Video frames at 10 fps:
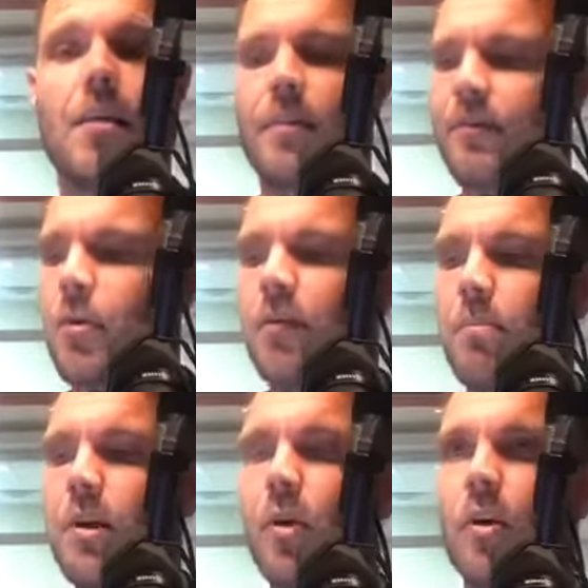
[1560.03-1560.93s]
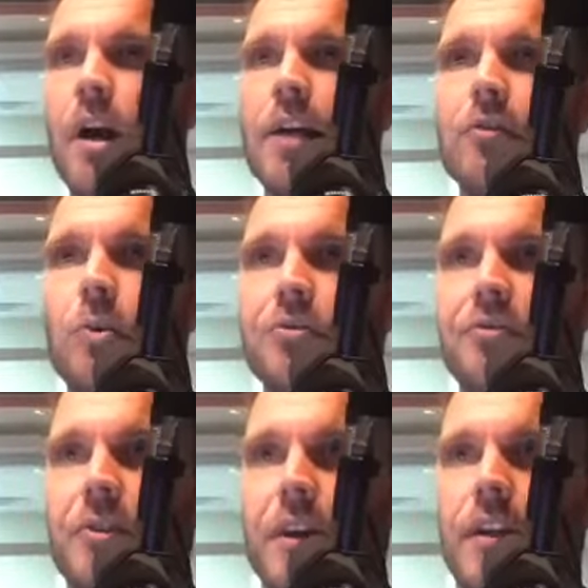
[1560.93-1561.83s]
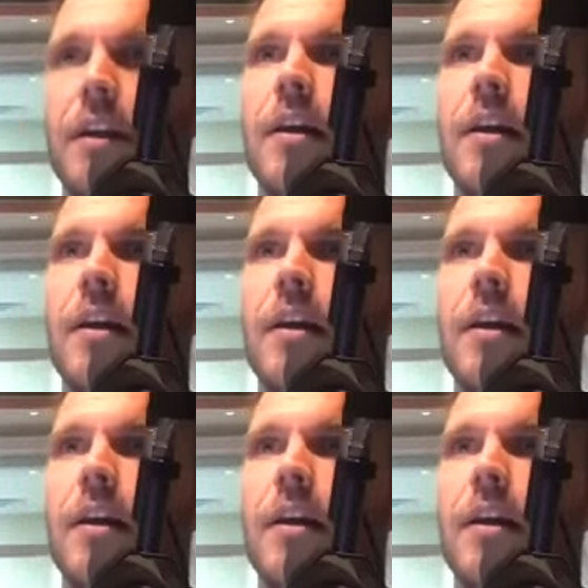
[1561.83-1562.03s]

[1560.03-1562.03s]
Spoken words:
If you have a middle or high school student,